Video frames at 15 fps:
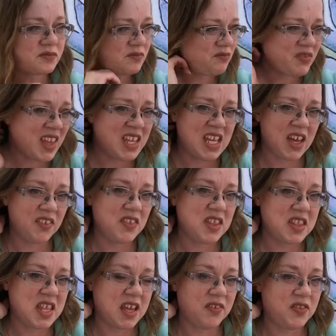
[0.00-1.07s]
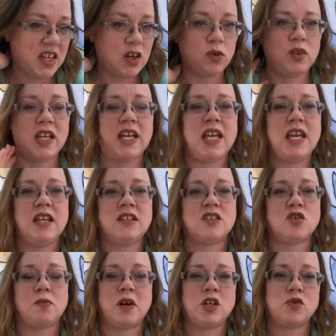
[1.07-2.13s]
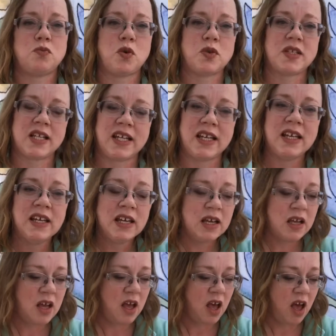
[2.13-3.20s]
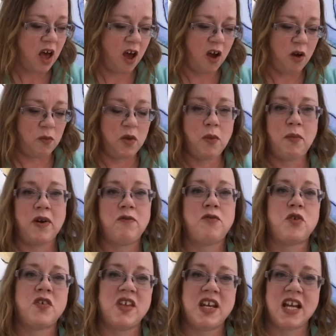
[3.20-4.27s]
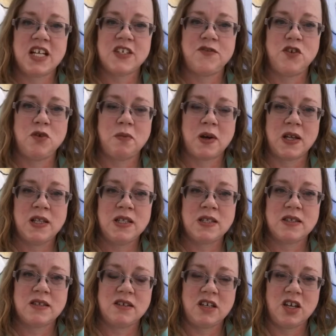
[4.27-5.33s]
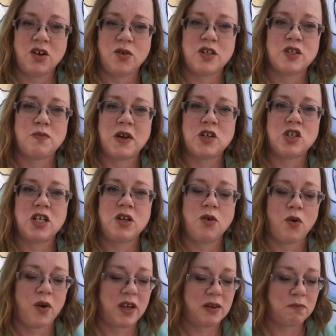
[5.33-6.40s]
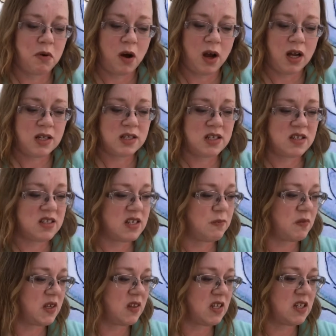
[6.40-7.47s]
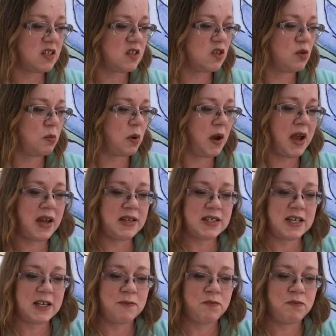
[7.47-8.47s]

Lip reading: they don't like heat so much mostly. But for the next few months, especially growing in pots, it's something that's super handy.